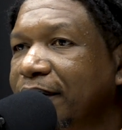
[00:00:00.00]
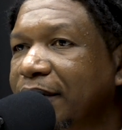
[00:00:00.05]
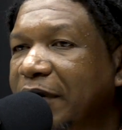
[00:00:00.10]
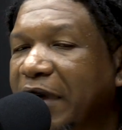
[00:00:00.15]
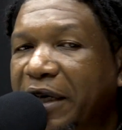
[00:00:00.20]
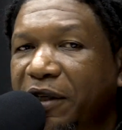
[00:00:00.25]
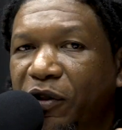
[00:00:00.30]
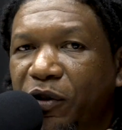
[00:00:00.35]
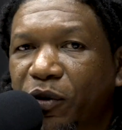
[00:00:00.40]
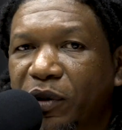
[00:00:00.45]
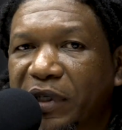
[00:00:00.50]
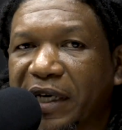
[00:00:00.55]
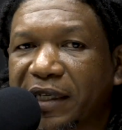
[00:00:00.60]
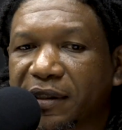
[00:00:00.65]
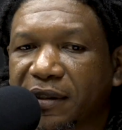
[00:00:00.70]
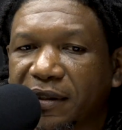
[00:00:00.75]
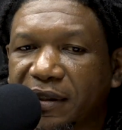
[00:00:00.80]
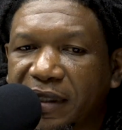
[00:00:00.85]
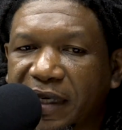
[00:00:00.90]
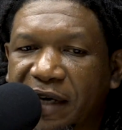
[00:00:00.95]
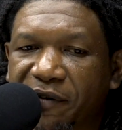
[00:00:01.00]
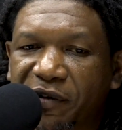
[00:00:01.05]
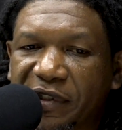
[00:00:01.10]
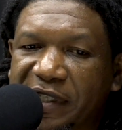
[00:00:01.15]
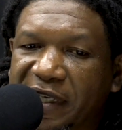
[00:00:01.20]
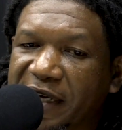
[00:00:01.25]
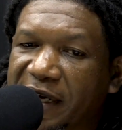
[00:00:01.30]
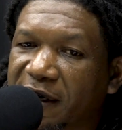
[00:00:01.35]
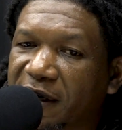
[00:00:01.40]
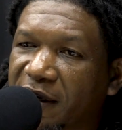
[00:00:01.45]
I knew that
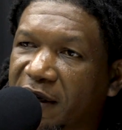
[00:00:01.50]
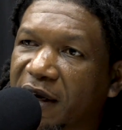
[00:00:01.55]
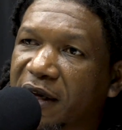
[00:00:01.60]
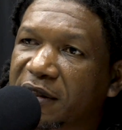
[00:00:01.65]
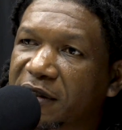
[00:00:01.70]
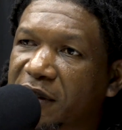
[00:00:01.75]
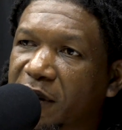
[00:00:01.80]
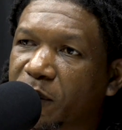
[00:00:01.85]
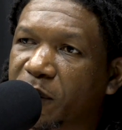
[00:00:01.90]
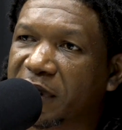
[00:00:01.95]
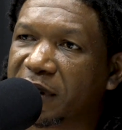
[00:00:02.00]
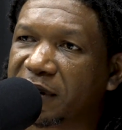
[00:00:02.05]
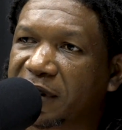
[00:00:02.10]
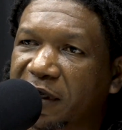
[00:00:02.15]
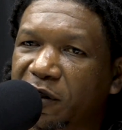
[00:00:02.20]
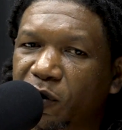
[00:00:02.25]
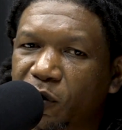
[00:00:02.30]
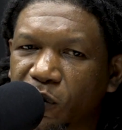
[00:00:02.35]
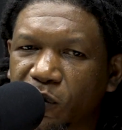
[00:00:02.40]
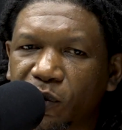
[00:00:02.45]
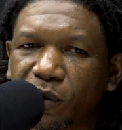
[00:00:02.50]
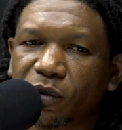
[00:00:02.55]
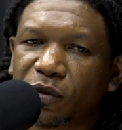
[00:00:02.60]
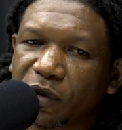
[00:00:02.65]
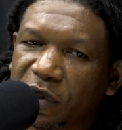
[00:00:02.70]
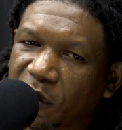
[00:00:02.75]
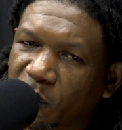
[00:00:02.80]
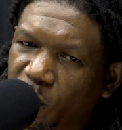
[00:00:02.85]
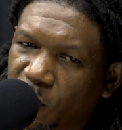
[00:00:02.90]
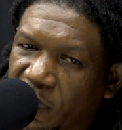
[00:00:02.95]
everything had a consequence. I knew
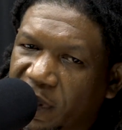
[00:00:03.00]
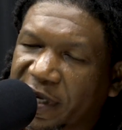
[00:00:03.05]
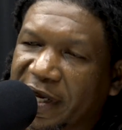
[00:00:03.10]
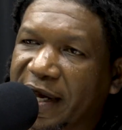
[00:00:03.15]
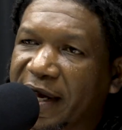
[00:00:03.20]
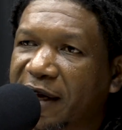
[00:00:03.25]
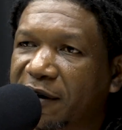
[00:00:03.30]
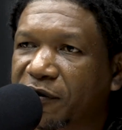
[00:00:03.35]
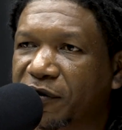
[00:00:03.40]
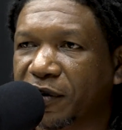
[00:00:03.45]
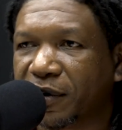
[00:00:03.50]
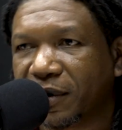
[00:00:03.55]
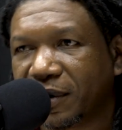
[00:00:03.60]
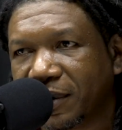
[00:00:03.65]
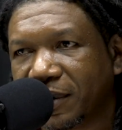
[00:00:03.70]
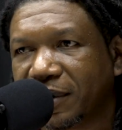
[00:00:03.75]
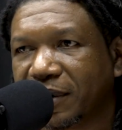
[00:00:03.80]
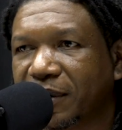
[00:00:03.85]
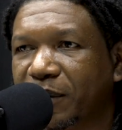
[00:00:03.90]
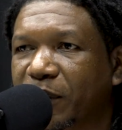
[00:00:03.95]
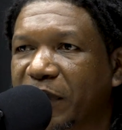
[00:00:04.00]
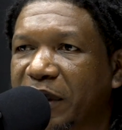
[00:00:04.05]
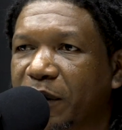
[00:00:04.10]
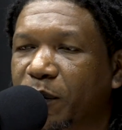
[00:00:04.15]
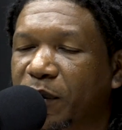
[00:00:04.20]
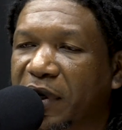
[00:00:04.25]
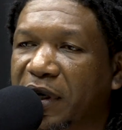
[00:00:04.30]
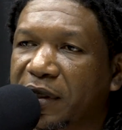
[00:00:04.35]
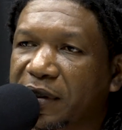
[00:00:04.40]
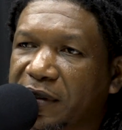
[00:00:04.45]
you work hard for what you
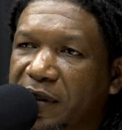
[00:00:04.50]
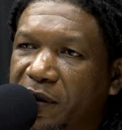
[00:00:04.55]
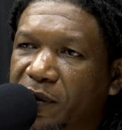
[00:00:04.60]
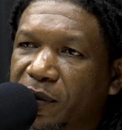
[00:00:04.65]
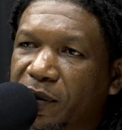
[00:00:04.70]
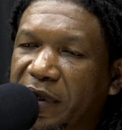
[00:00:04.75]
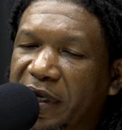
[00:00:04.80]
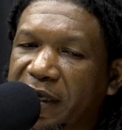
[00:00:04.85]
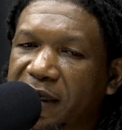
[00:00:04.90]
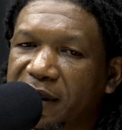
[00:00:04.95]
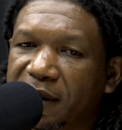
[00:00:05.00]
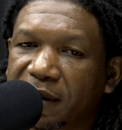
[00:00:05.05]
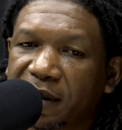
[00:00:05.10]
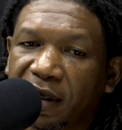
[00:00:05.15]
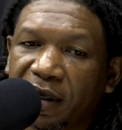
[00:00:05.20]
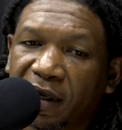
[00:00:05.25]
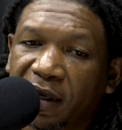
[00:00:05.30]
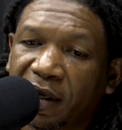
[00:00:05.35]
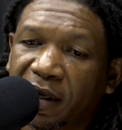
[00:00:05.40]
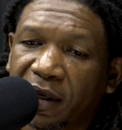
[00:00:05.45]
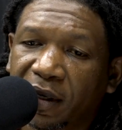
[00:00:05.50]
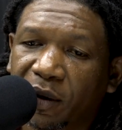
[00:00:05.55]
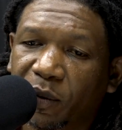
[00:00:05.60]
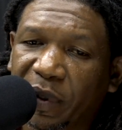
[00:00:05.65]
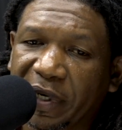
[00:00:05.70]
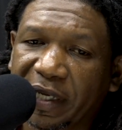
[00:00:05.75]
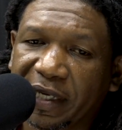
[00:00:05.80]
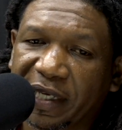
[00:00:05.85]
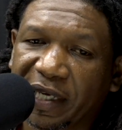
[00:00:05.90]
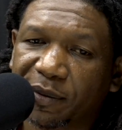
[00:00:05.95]
want, you know. And
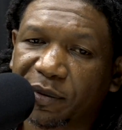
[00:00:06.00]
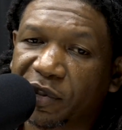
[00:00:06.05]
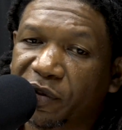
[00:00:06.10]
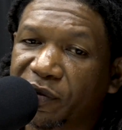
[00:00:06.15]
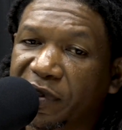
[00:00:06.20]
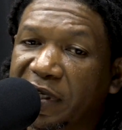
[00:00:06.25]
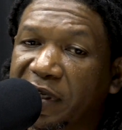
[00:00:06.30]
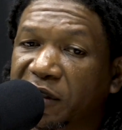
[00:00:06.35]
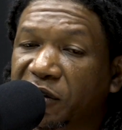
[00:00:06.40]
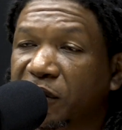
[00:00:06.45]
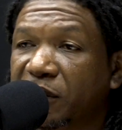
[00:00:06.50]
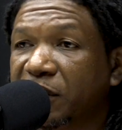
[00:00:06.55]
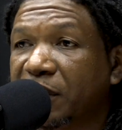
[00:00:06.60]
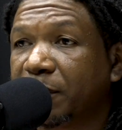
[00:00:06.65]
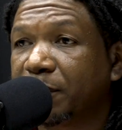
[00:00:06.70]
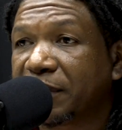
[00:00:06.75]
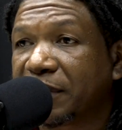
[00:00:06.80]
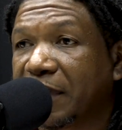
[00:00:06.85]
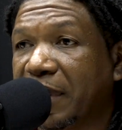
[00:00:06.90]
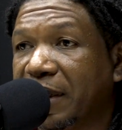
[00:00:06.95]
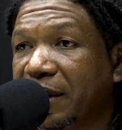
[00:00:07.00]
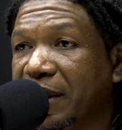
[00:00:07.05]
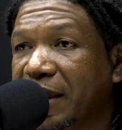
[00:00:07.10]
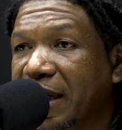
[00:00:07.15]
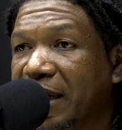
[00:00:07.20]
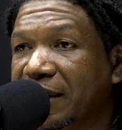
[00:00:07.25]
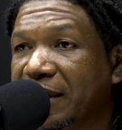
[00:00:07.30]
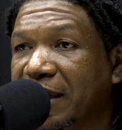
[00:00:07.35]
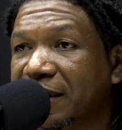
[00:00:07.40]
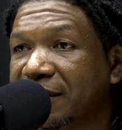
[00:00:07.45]
when it came to relationships, I
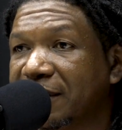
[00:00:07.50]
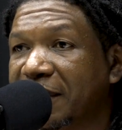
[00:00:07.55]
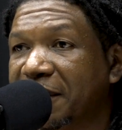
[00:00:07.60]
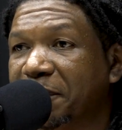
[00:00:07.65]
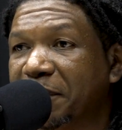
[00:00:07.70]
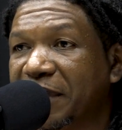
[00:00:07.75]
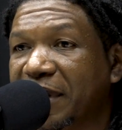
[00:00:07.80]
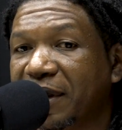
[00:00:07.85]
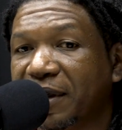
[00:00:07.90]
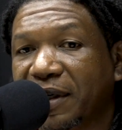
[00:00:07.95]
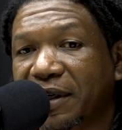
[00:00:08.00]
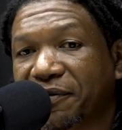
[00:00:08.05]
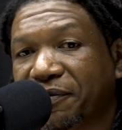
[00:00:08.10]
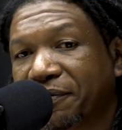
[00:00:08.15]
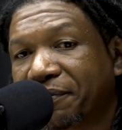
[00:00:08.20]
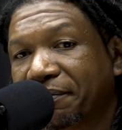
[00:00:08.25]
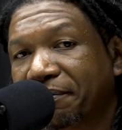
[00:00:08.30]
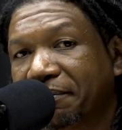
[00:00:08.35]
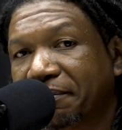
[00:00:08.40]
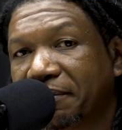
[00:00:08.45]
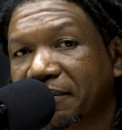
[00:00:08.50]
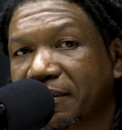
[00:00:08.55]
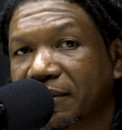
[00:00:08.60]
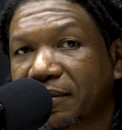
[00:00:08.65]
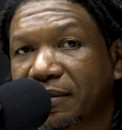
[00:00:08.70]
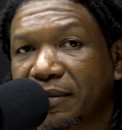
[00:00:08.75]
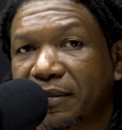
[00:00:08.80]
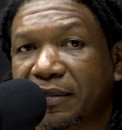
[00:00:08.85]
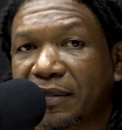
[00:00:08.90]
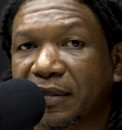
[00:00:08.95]
had that same thing. If
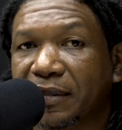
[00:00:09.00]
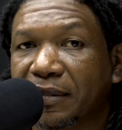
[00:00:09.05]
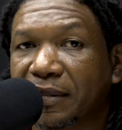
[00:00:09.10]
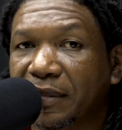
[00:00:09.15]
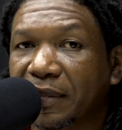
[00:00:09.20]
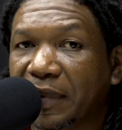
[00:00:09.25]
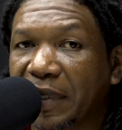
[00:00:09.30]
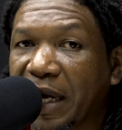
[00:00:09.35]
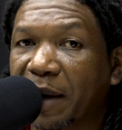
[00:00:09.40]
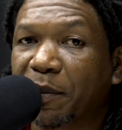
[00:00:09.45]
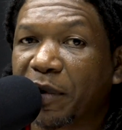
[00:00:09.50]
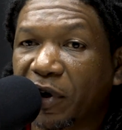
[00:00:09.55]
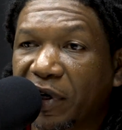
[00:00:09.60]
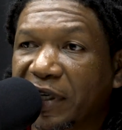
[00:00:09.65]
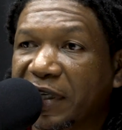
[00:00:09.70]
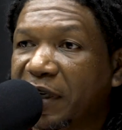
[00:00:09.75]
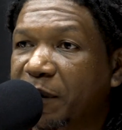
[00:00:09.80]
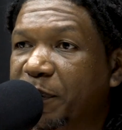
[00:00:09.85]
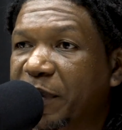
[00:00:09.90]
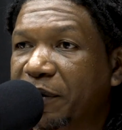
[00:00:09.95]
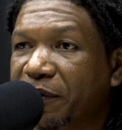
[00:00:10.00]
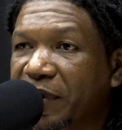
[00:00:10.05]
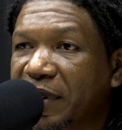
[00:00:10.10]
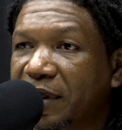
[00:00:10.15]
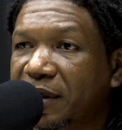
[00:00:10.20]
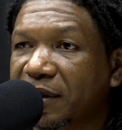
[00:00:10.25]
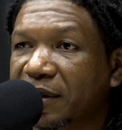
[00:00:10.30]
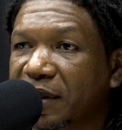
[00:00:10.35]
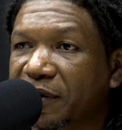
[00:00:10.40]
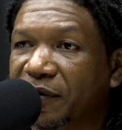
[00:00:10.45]
I'm going to keep it
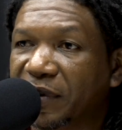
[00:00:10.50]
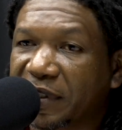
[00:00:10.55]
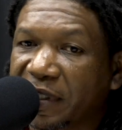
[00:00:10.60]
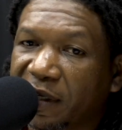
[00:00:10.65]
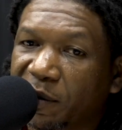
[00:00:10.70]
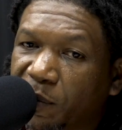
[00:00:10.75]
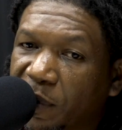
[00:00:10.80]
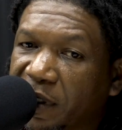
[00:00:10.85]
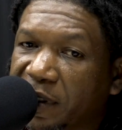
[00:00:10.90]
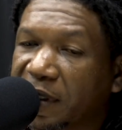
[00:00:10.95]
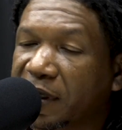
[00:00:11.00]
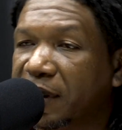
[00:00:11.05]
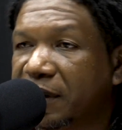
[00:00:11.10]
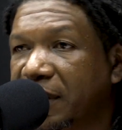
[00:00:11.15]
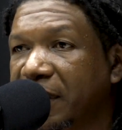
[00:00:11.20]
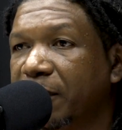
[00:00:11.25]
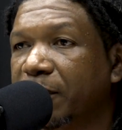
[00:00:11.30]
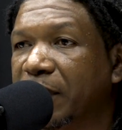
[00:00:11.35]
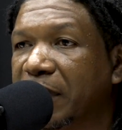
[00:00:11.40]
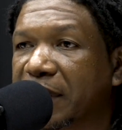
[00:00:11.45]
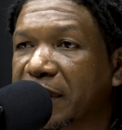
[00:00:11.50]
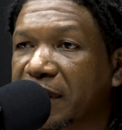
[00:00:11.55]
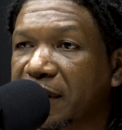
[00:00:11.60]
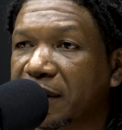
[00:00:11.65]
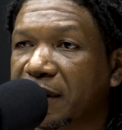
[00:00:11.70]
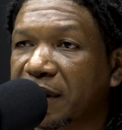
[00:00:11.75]
real, if it ain't working, it ain't working.